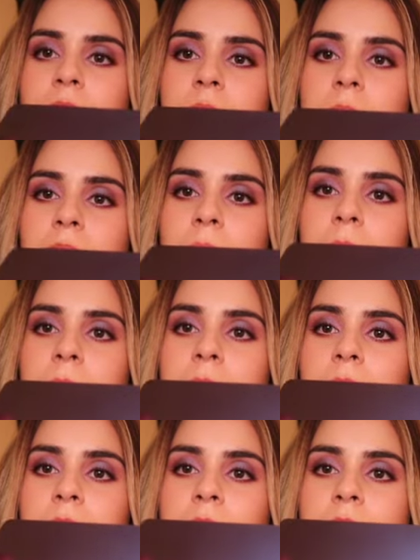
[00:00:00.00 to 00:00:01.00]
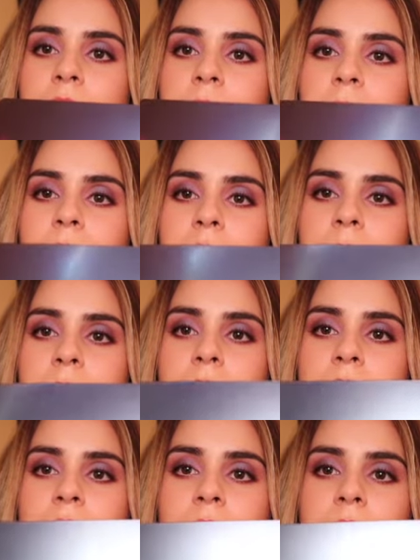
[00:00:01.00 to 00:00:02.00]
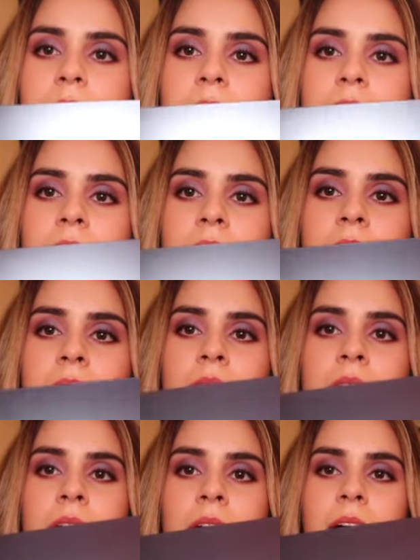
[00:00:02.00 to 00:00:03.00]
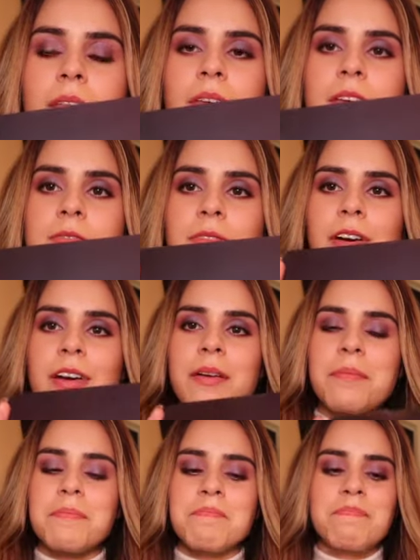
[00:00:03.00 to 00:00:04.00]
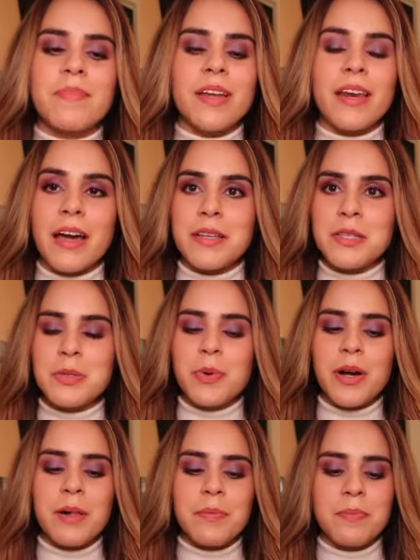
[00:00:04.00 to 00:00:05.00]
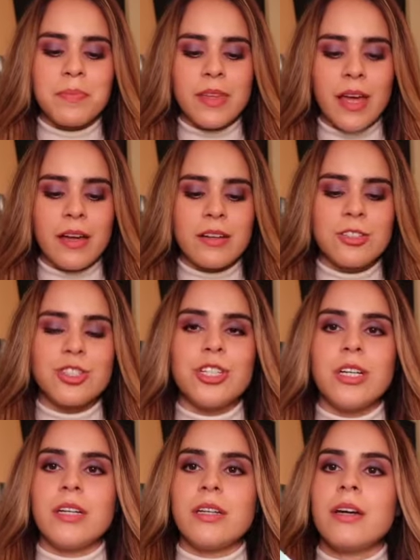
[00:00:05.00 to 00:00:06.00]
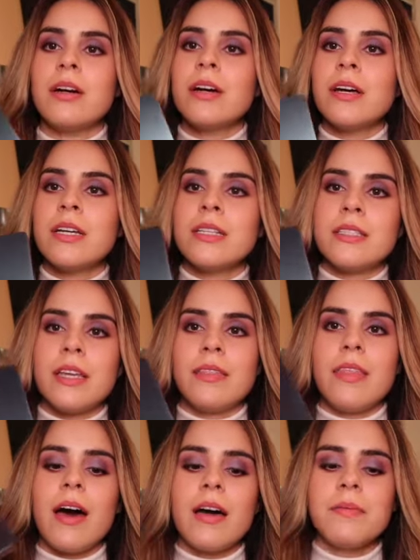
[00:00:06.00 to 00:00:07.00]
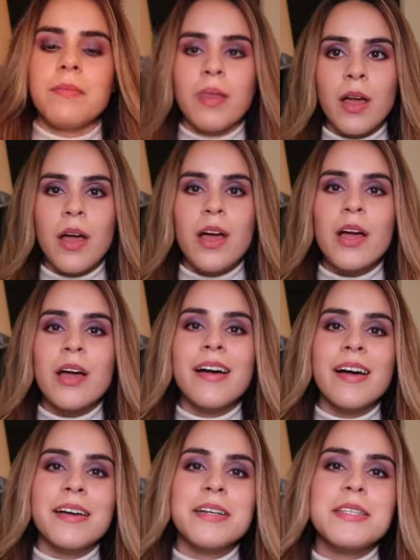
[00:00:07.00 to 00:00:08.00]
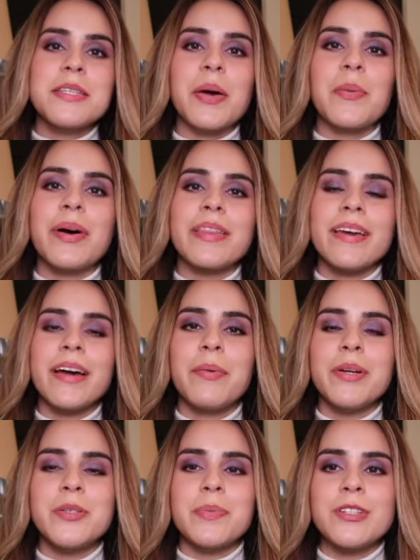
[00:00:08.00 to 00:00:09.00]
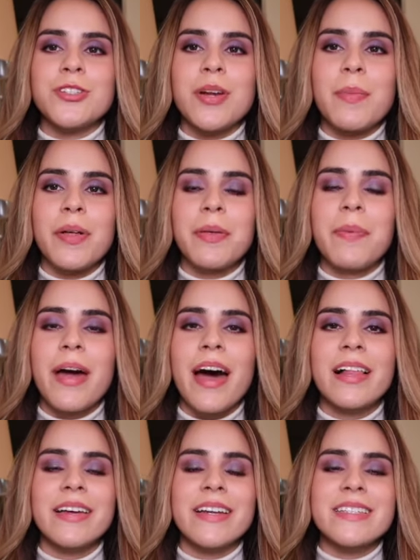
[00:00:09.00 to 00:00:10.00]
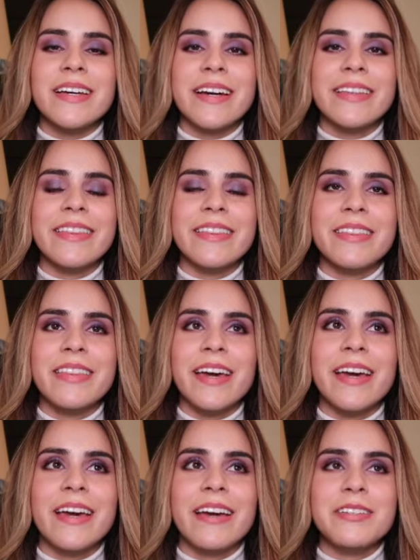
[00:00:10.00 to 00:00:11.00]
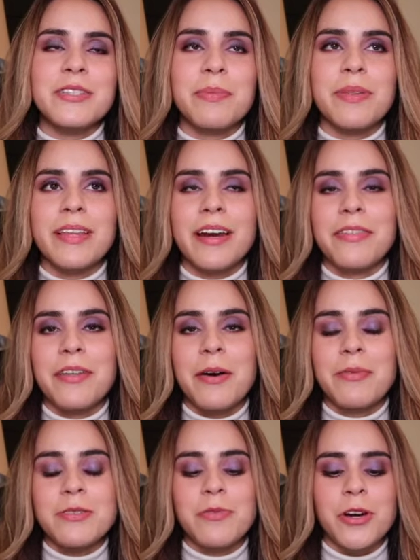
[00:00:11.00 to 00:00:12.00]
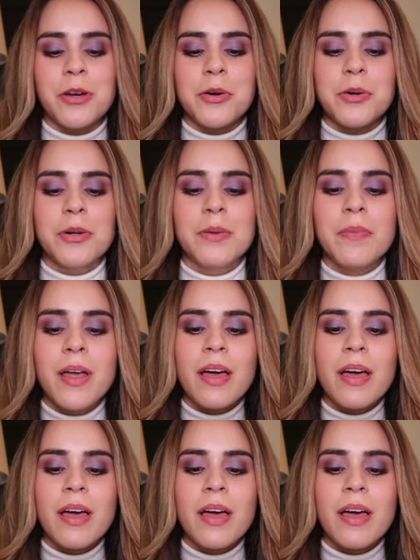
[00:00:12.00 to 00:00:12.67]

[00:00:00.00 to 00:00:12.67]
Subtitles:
from like blue to purple to green. I think it's very nice as well that she did that. So one thing I want to mention about the palette is that I think something that I thought was very cool